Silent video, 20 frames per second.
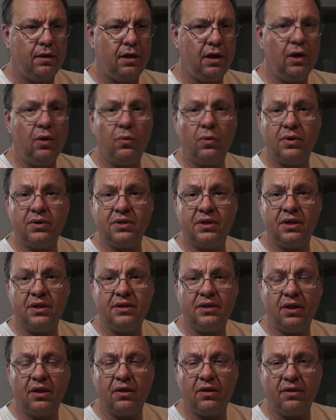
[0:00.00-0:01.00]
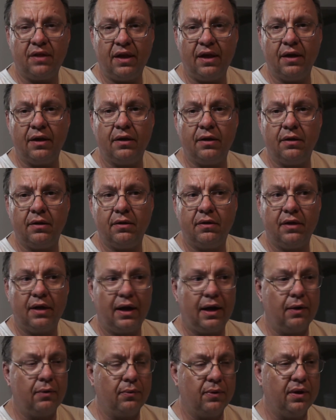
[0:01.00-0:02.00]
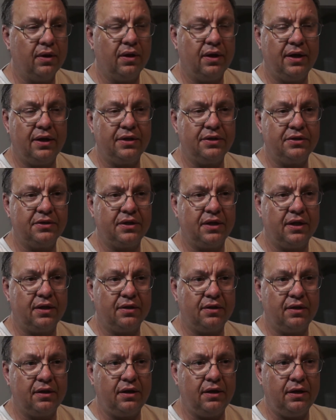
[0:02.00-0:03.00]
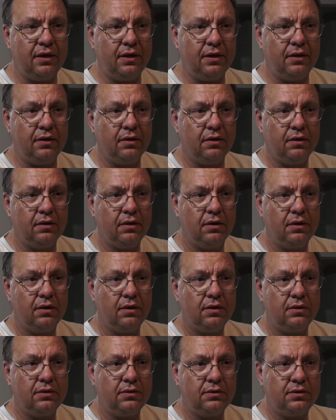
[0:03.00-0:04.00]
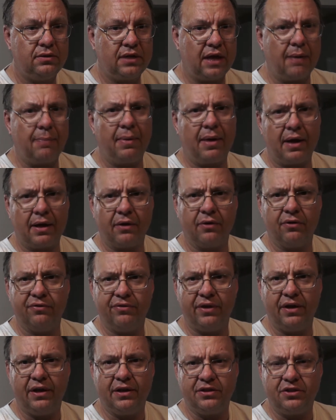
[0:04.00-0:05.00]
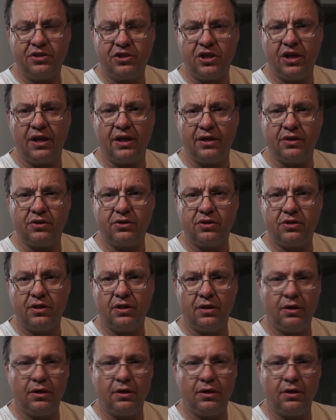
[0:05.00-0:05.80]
It wasn't until then that I realized that the topography has changed.